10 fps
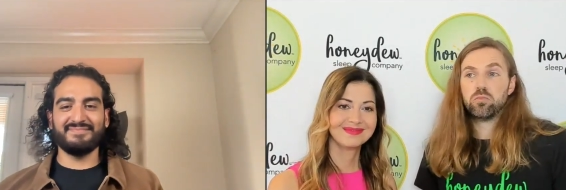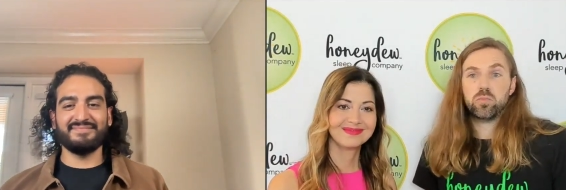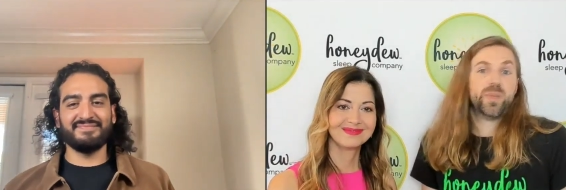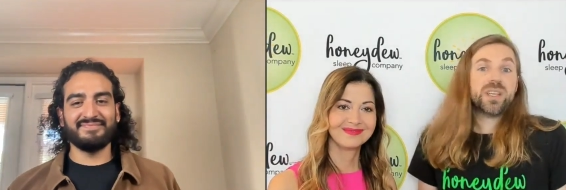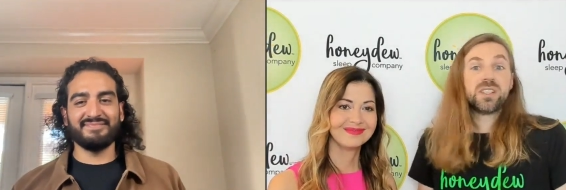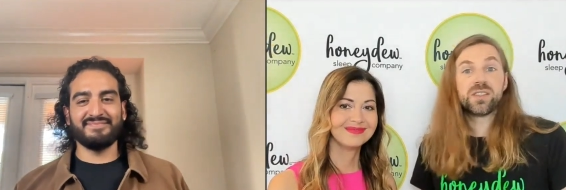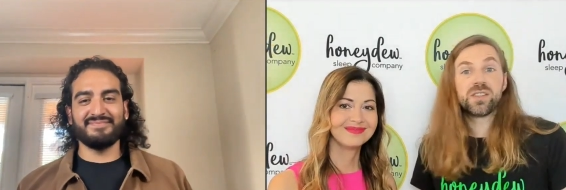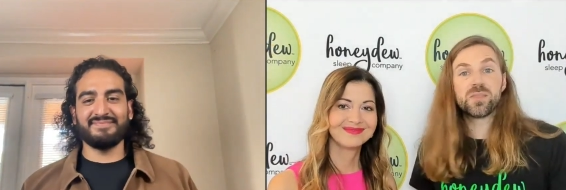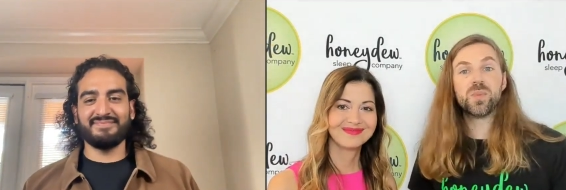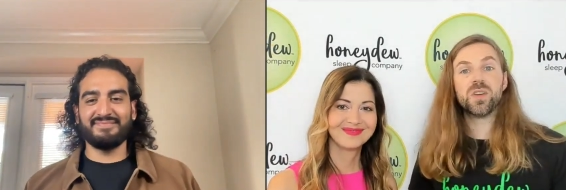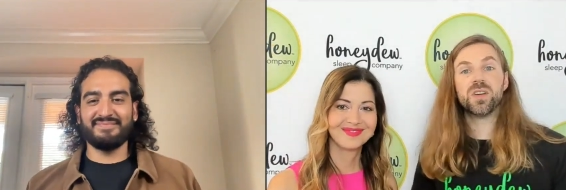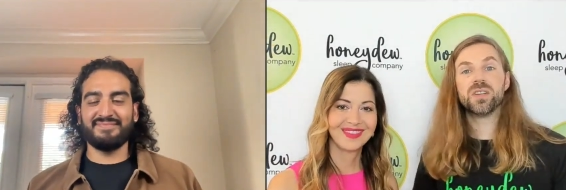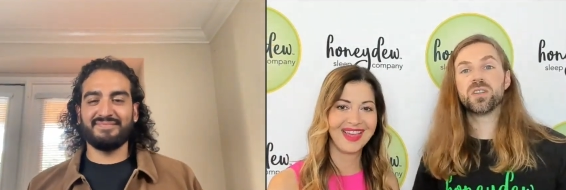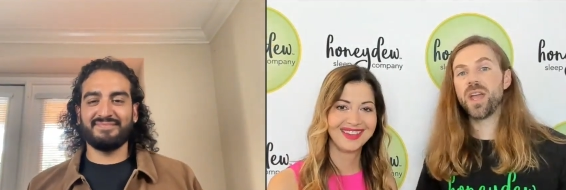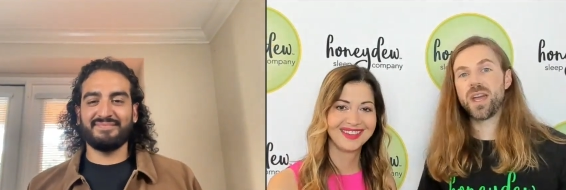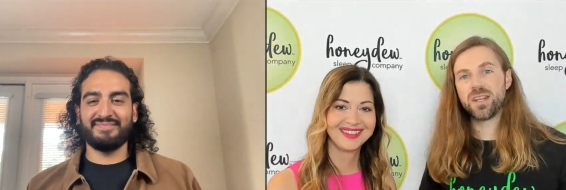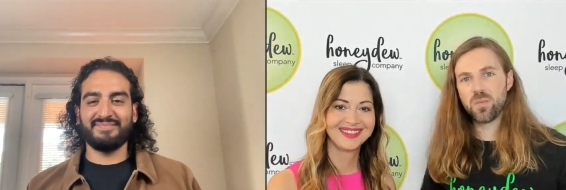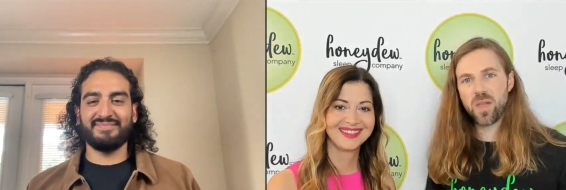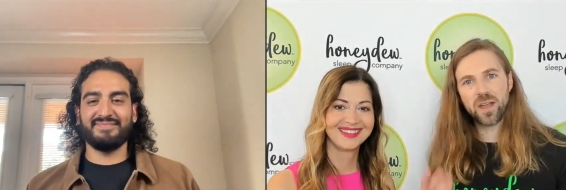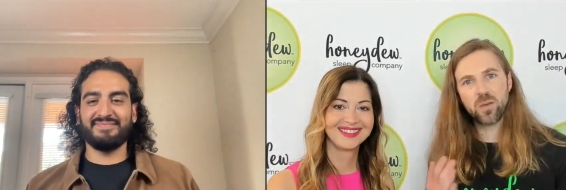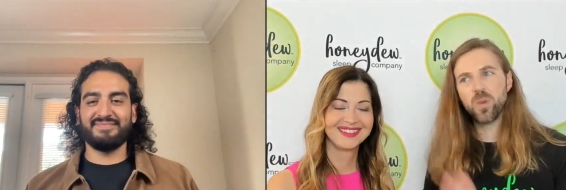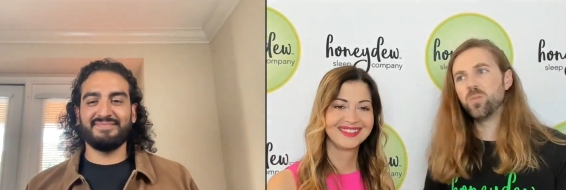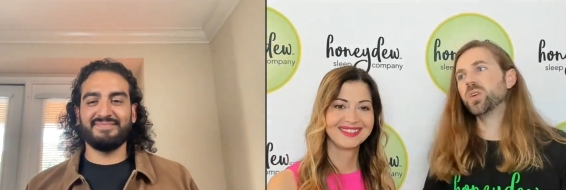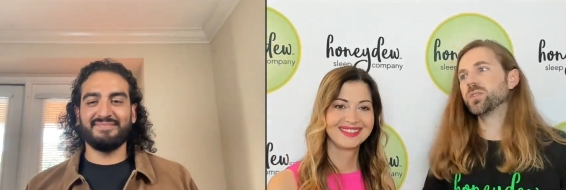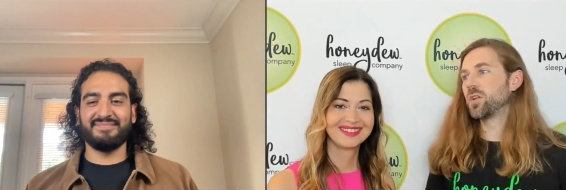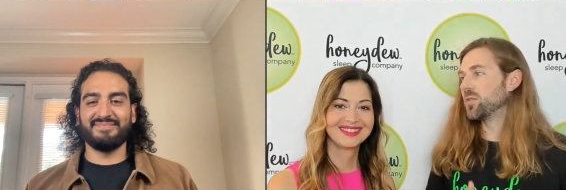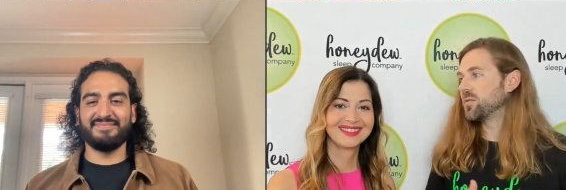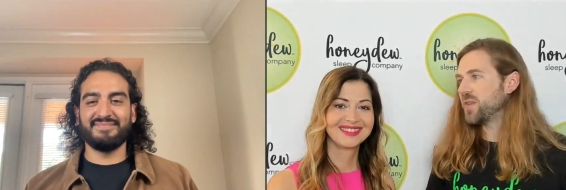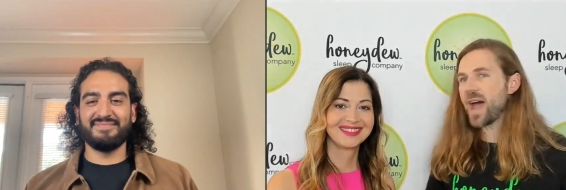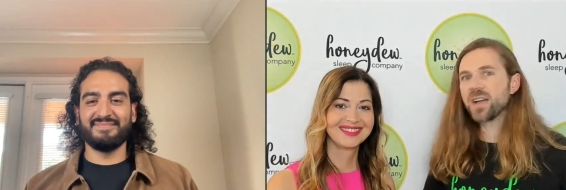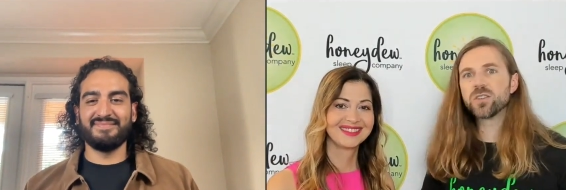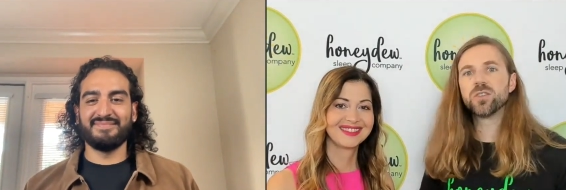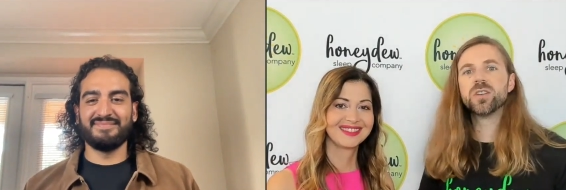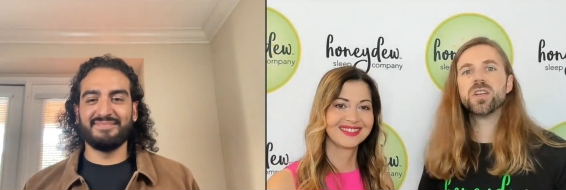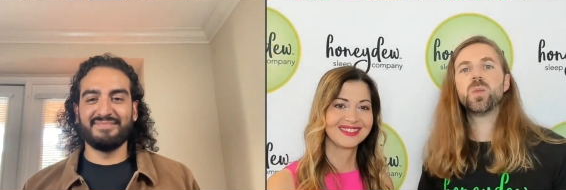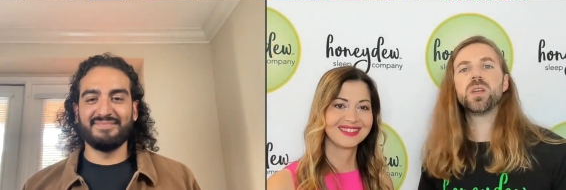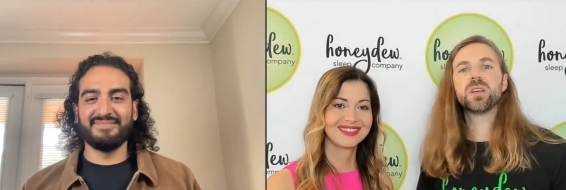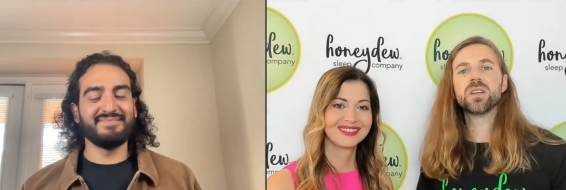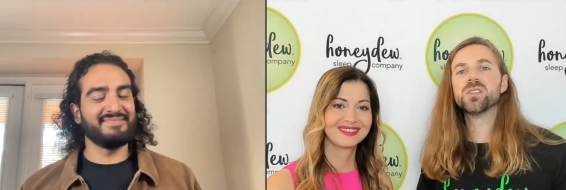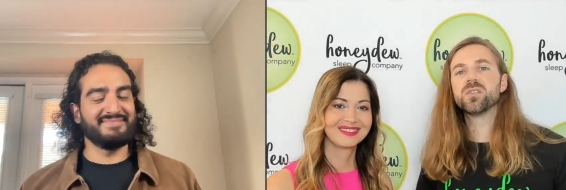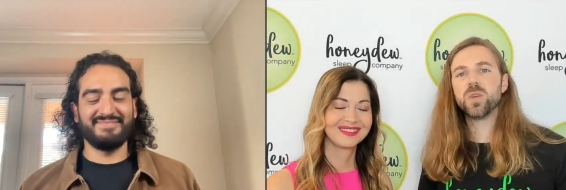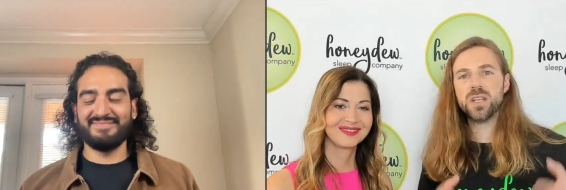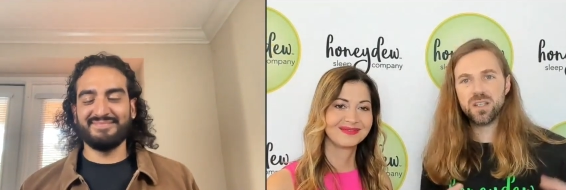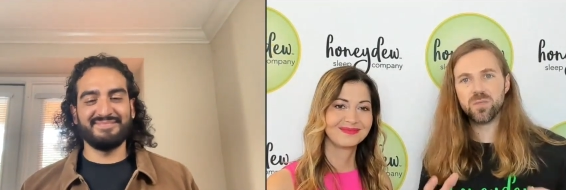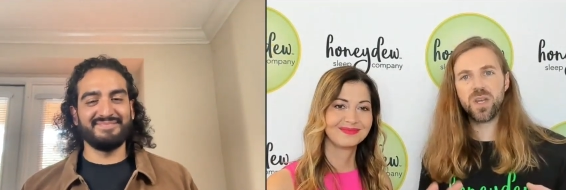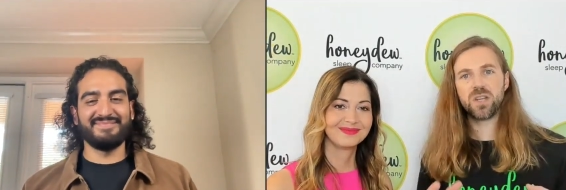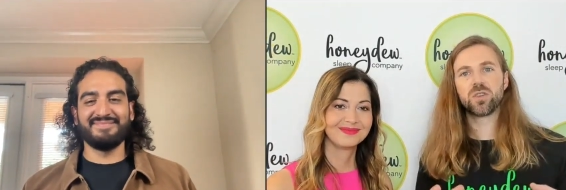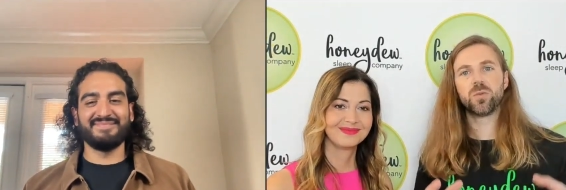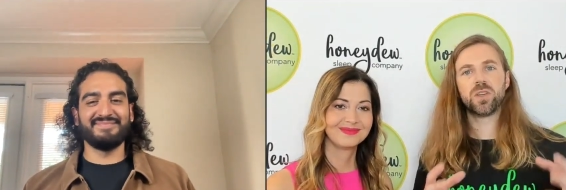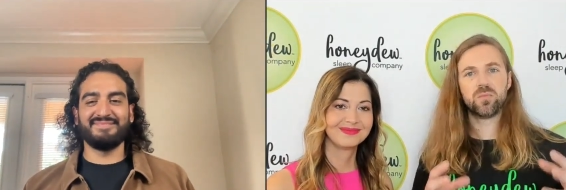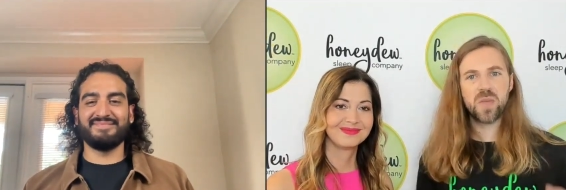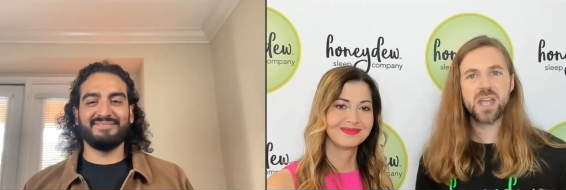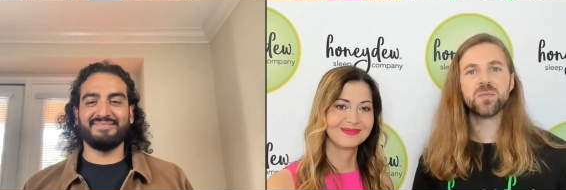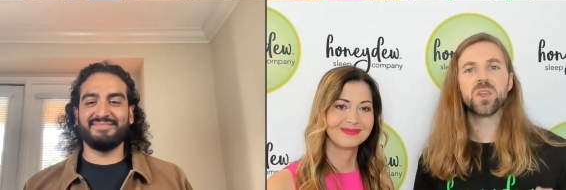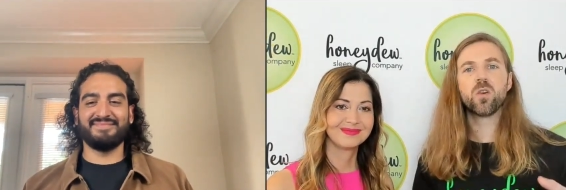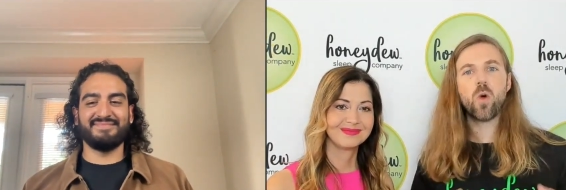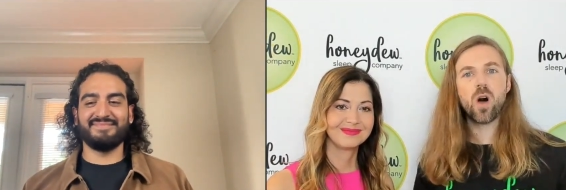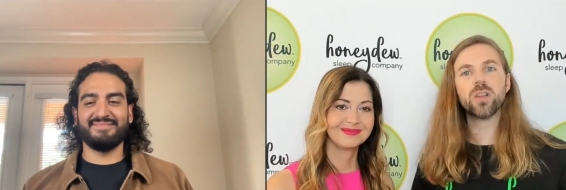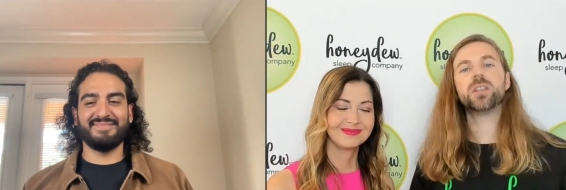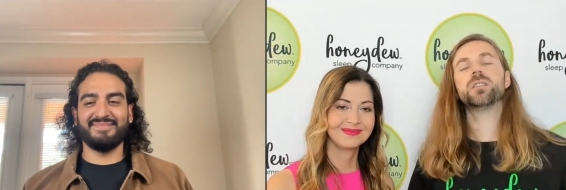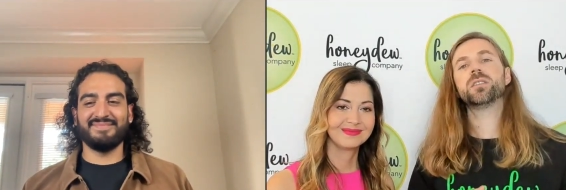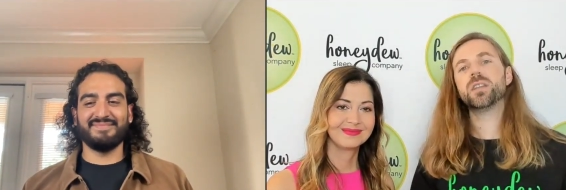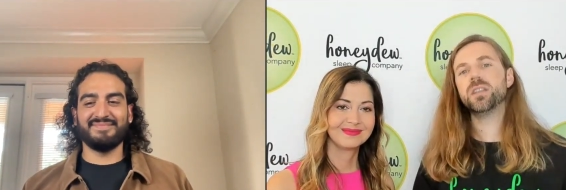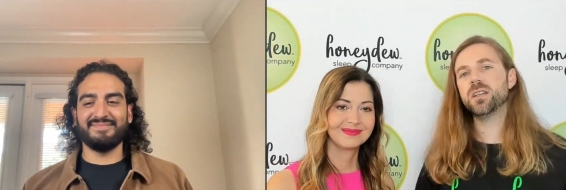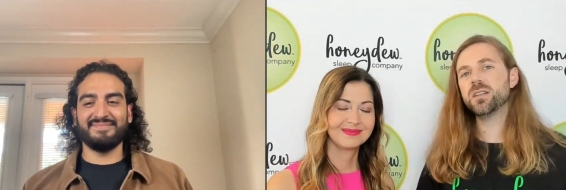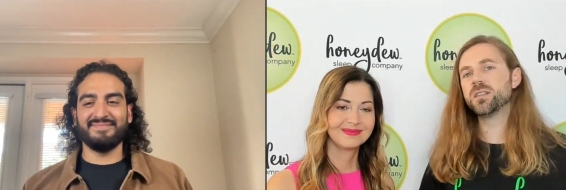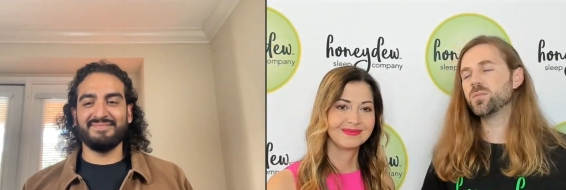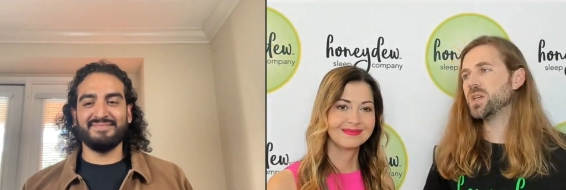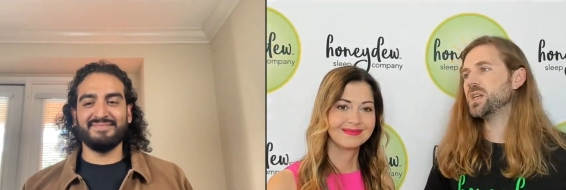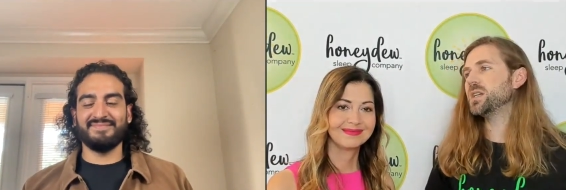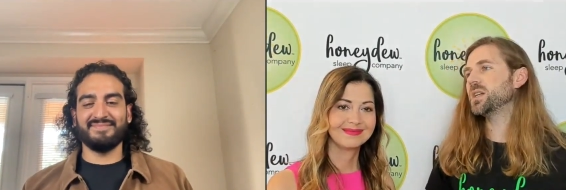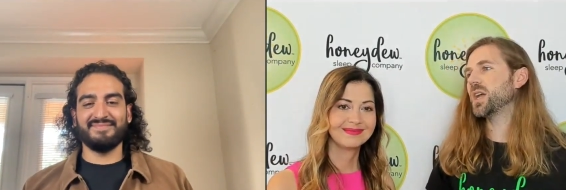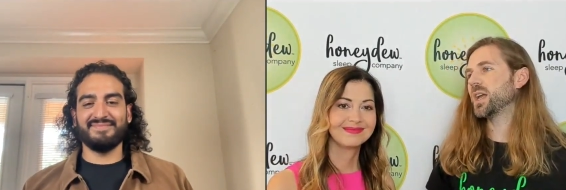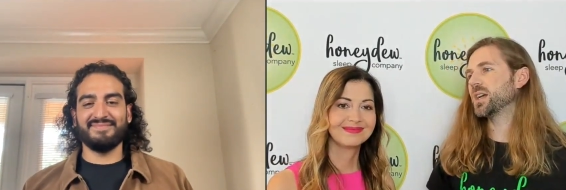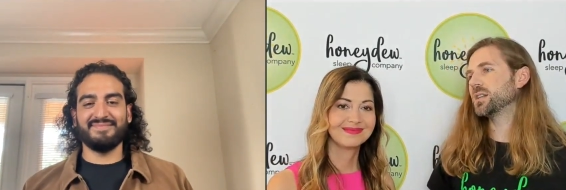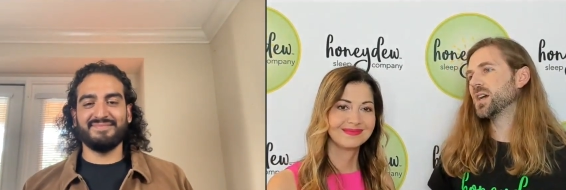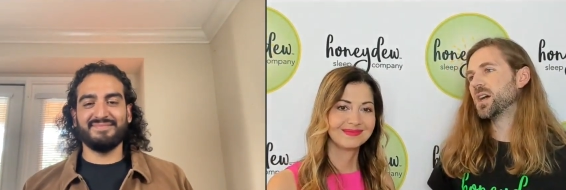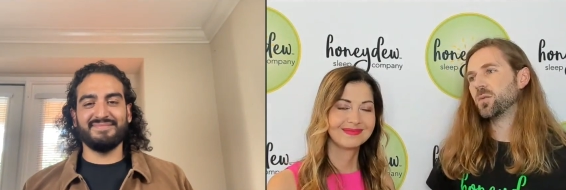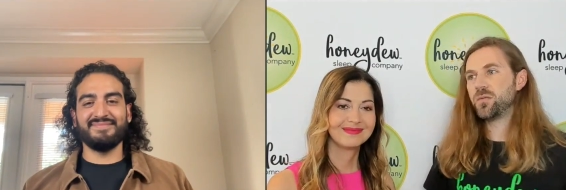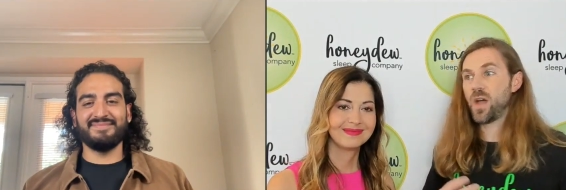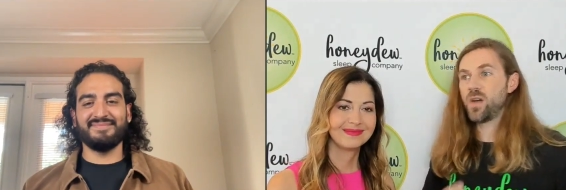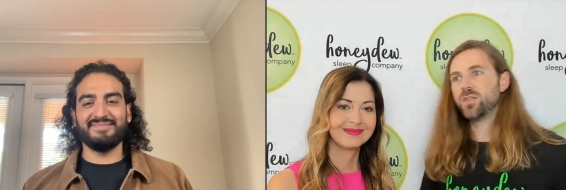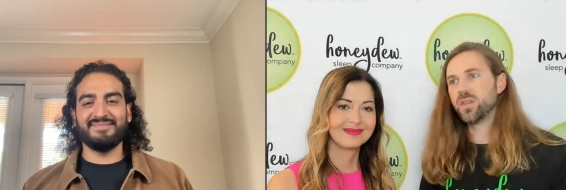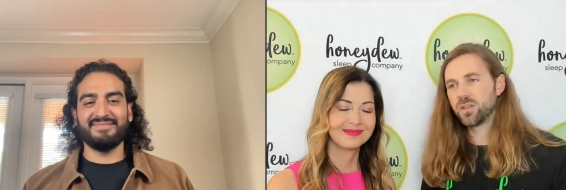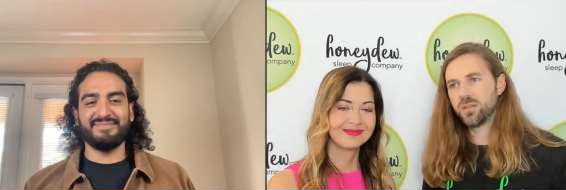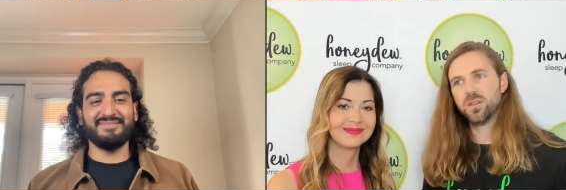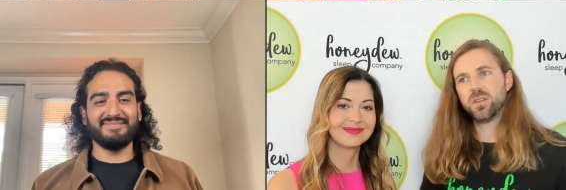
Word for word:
Speaker 1: business experience and we had to like we built our own factory because we needed to make sure we could make them the quality that they needed to be and we founded the, the